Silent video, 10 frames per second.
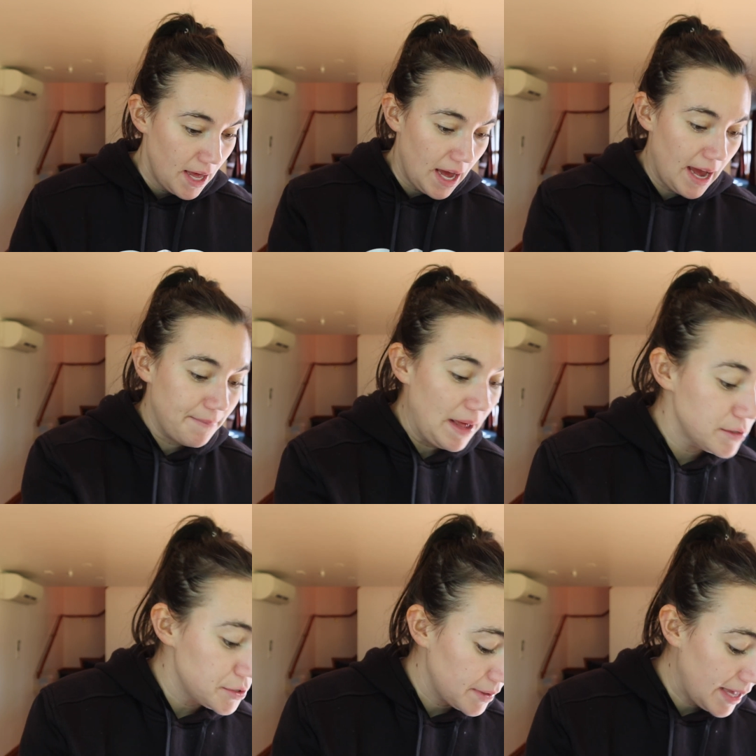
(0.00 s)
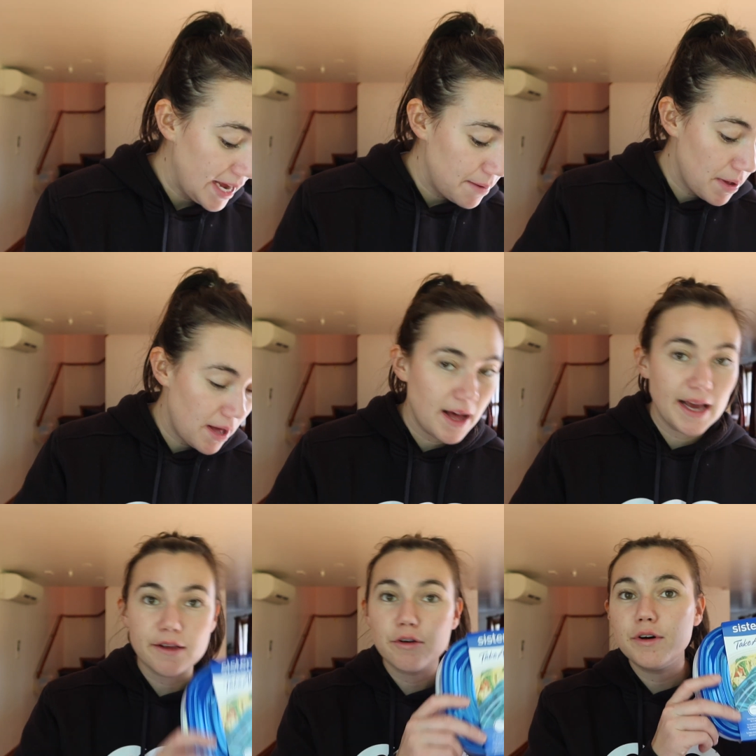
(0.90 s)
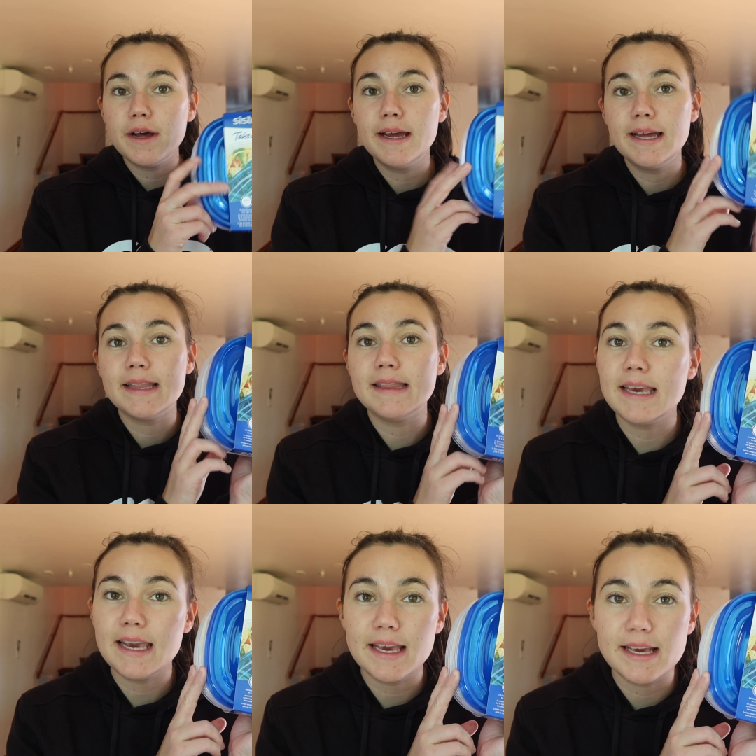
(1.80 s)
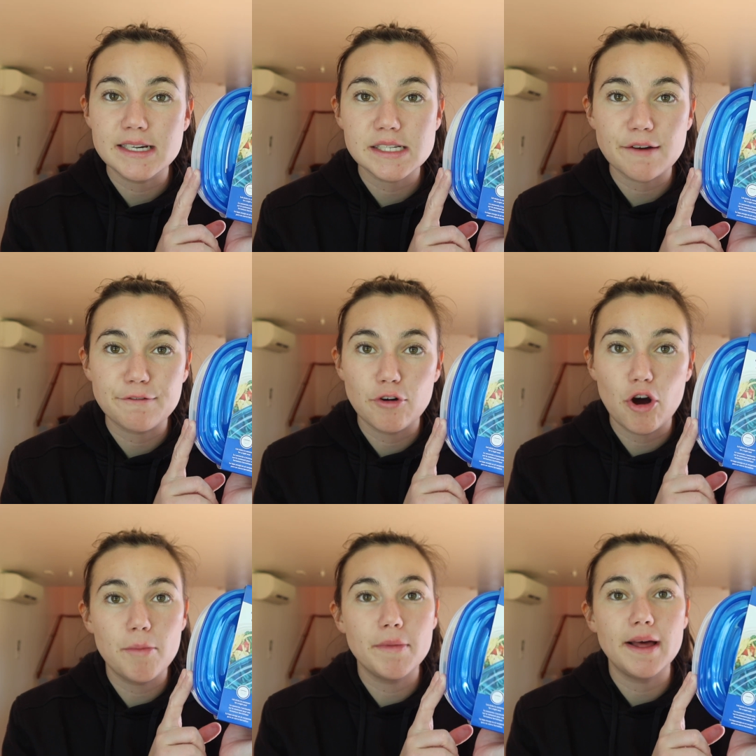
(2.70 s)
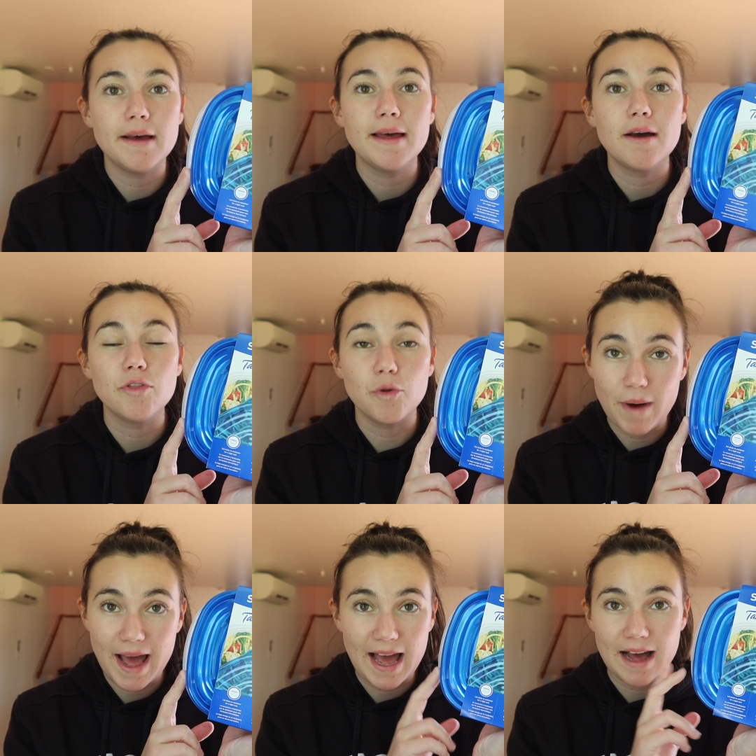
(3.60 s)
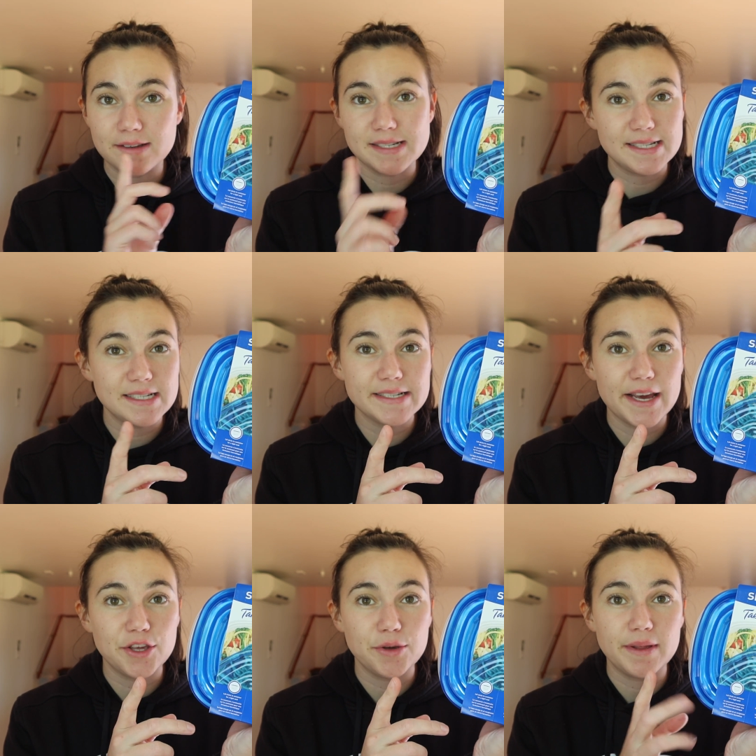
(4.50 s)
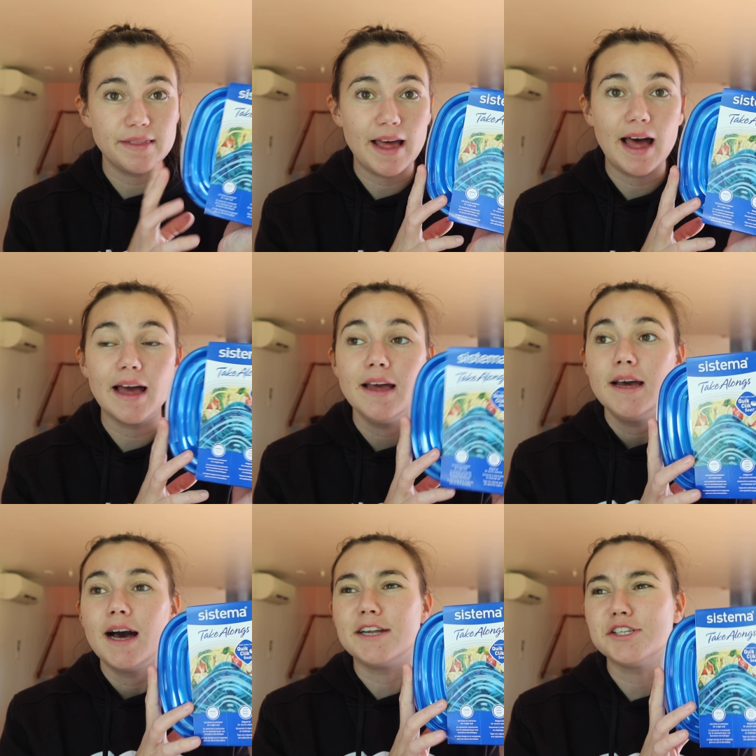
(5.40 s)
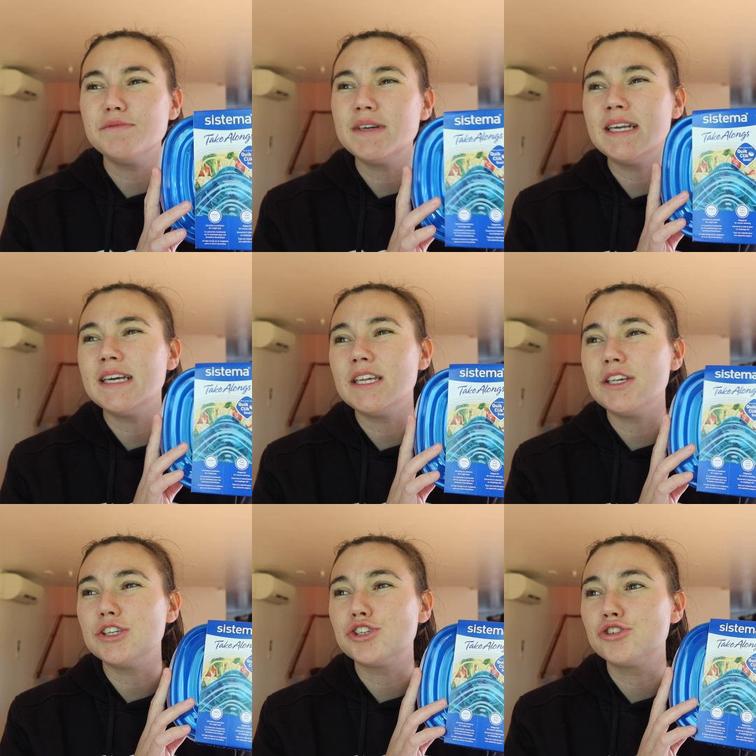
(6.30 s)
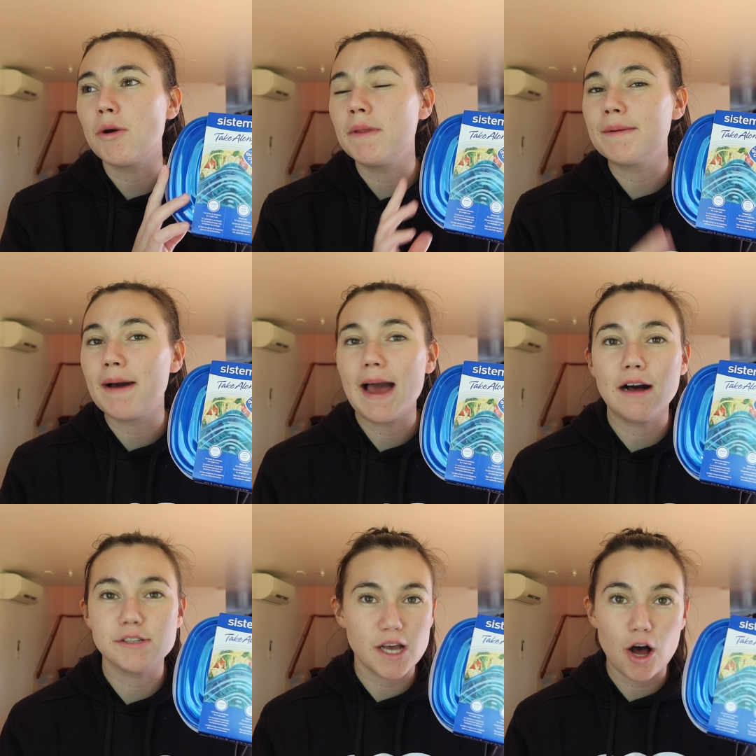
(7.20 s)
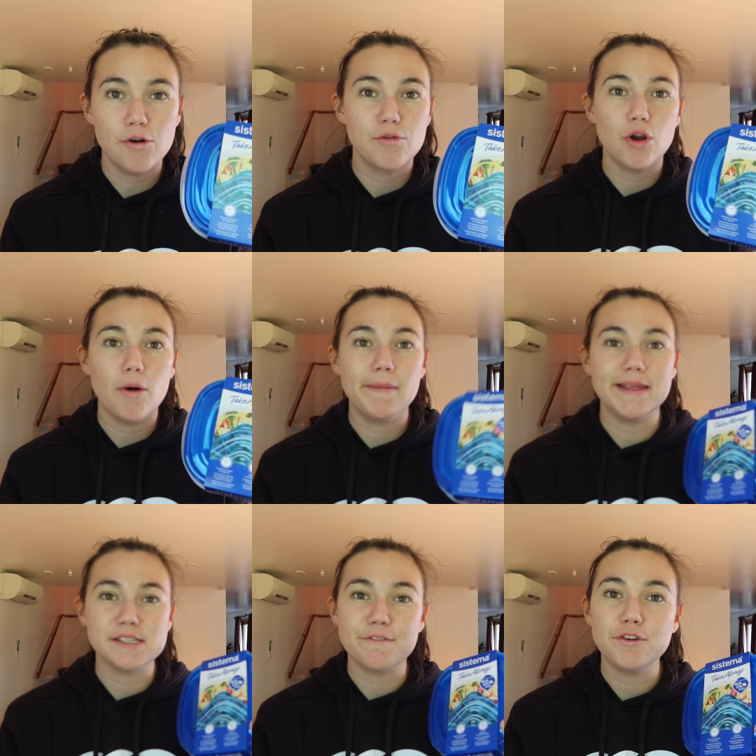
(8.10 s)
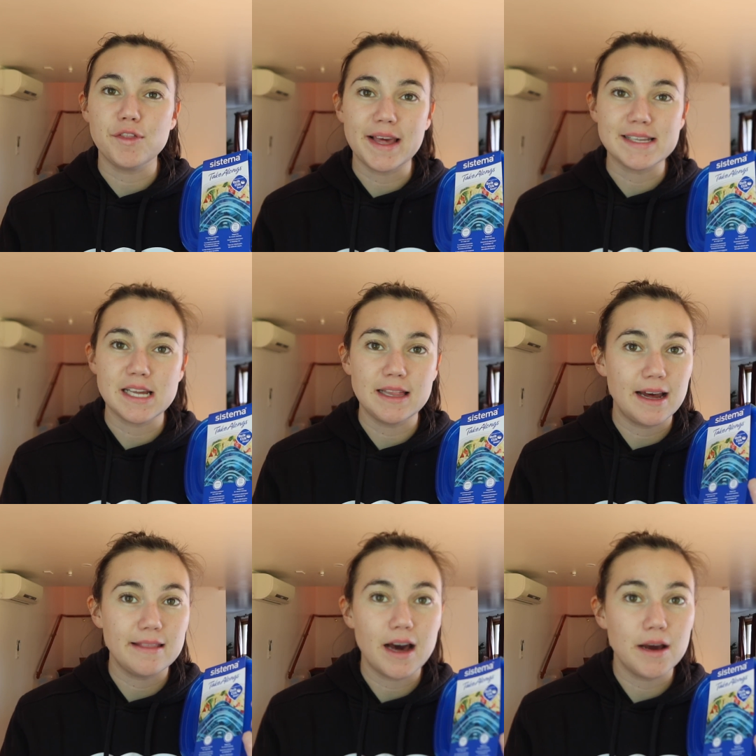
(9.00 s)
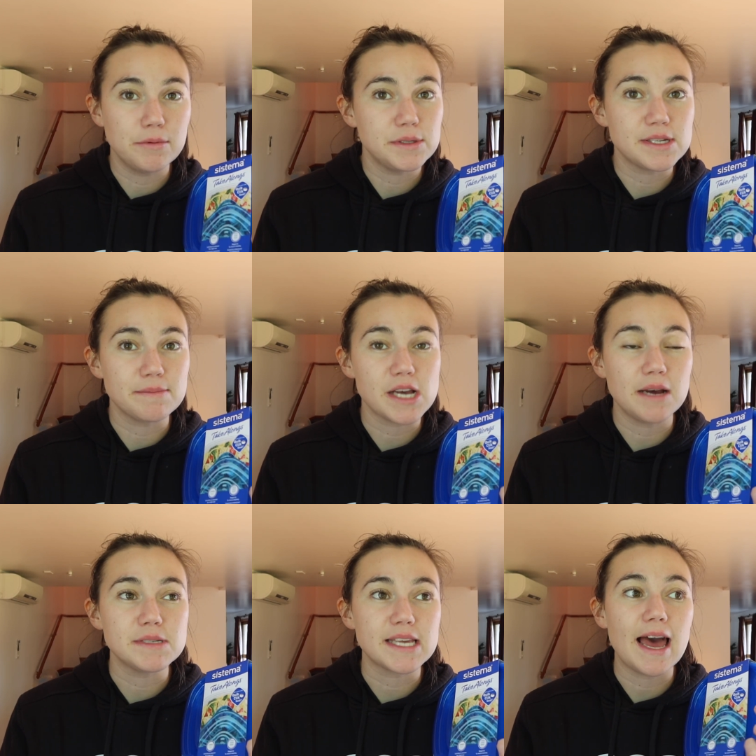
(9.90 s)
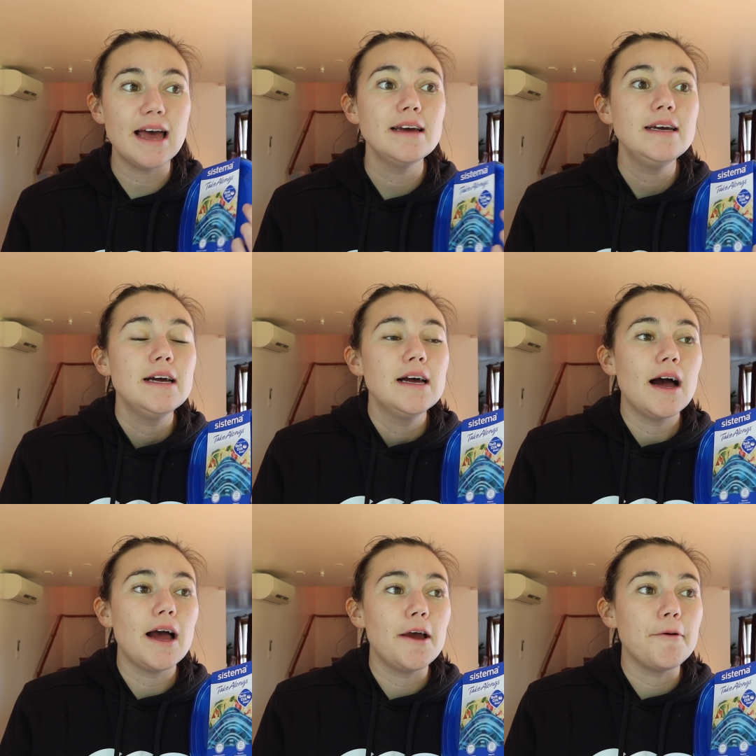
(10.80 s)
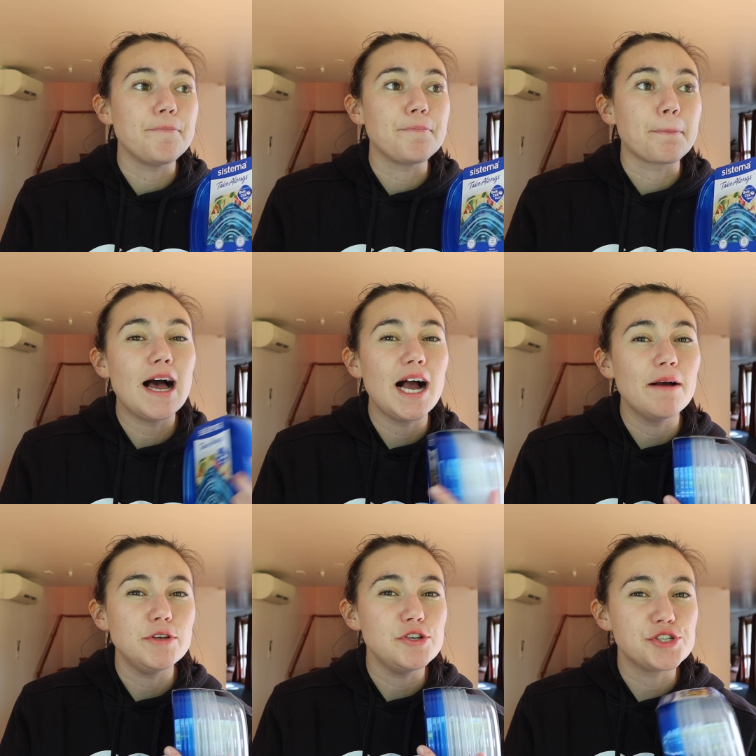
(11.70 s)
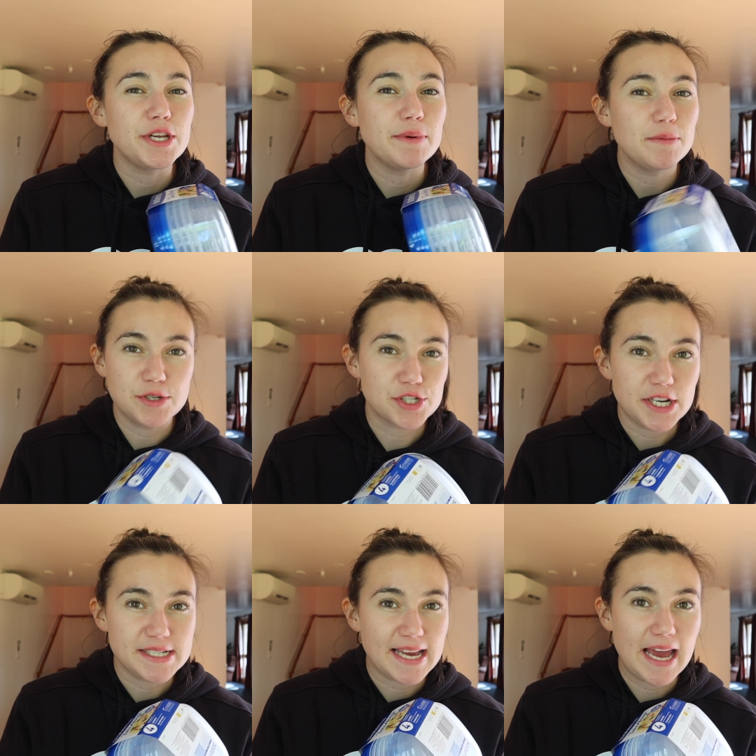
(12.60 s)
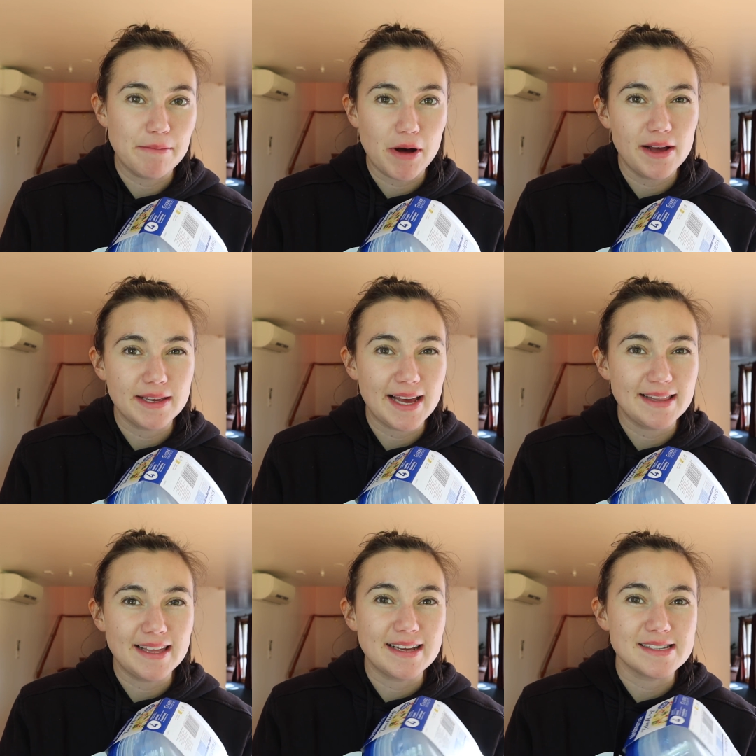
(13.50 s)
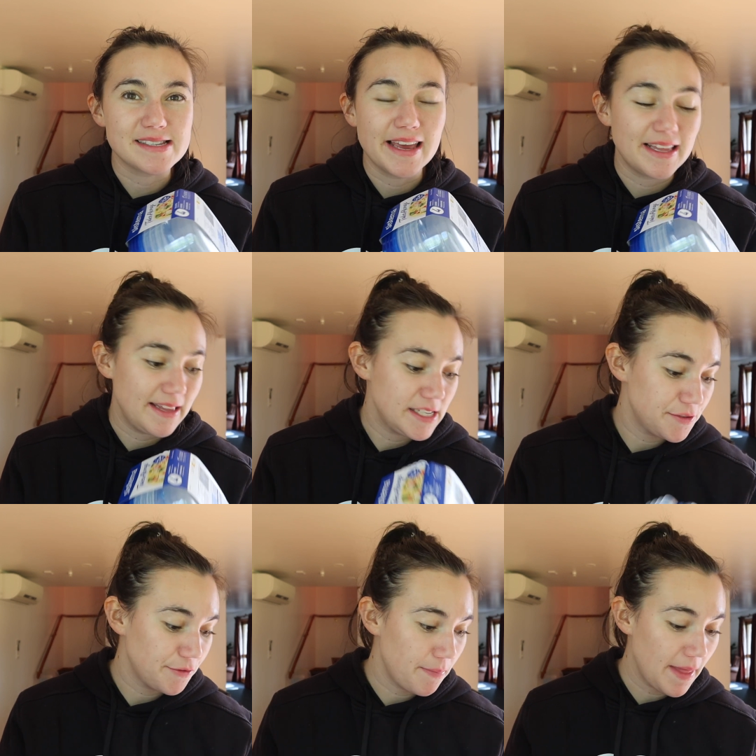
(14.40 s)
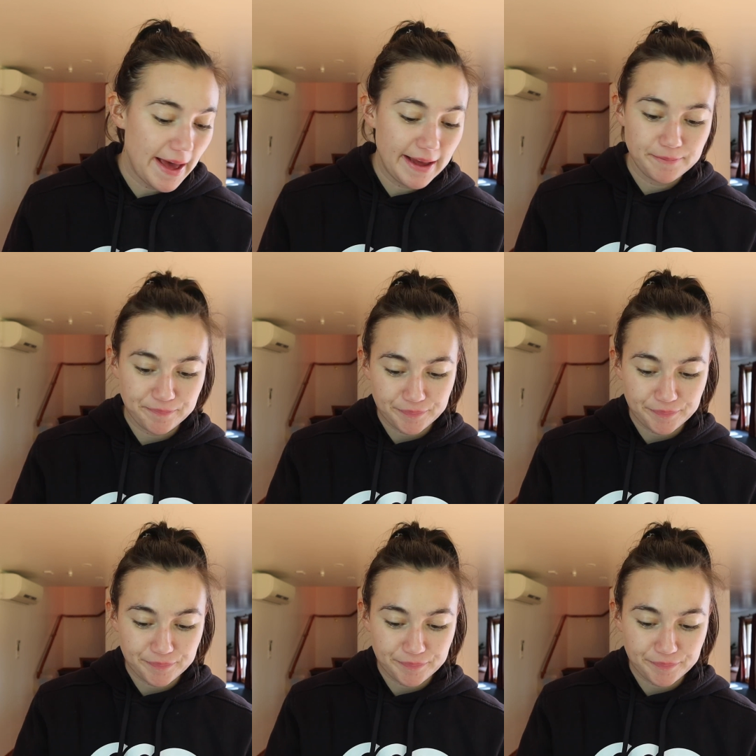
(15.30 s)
And that was from Kmart. I got these from the warehouse. I didn't take you in there. I don't really shop at the warehouse a whole lot, but there's a few things in there that I would sometimes get. Usually we would go to Kmart and get things like this from there.